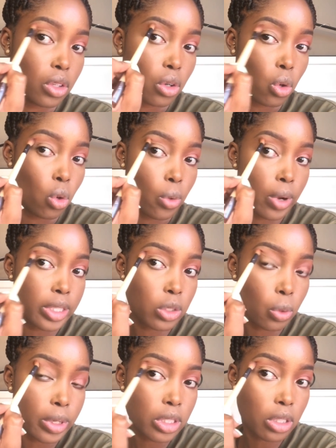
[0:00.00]
Always
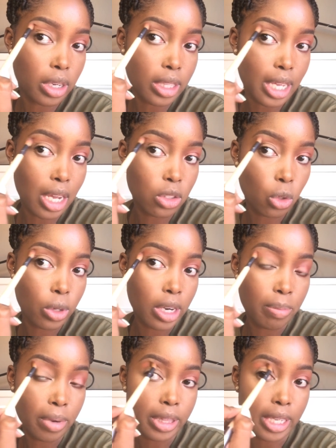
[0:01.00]
start at the outer corner
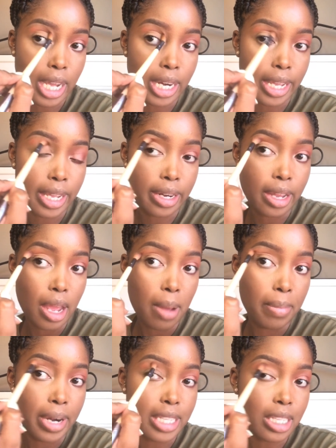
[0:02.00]
and bring the color in.
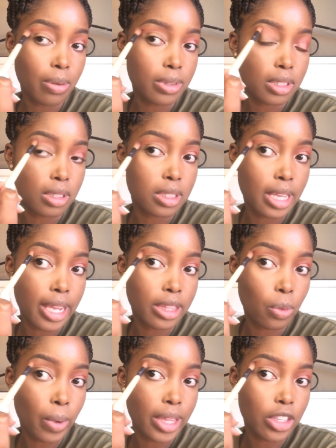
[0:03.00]
But as I was still saying,
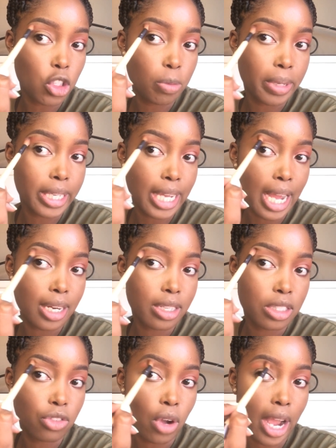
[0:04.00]
the way that you pick
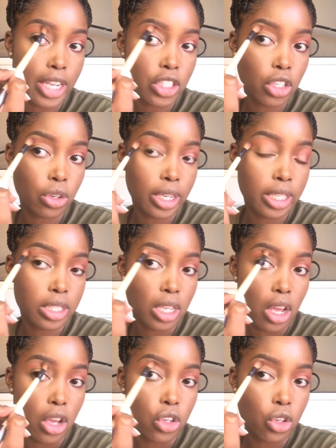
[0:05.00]
colors for eyeshadow is
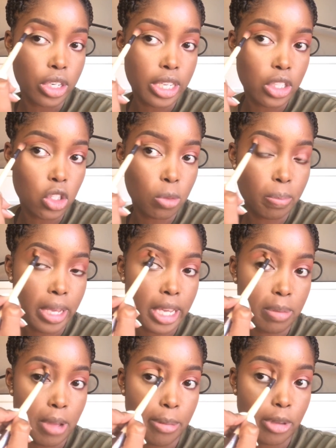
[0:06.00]
you need to
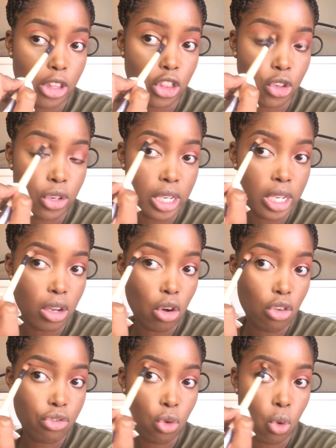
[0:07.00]
pick maybe three or
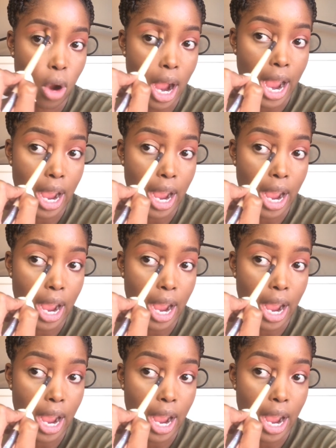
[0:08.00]
four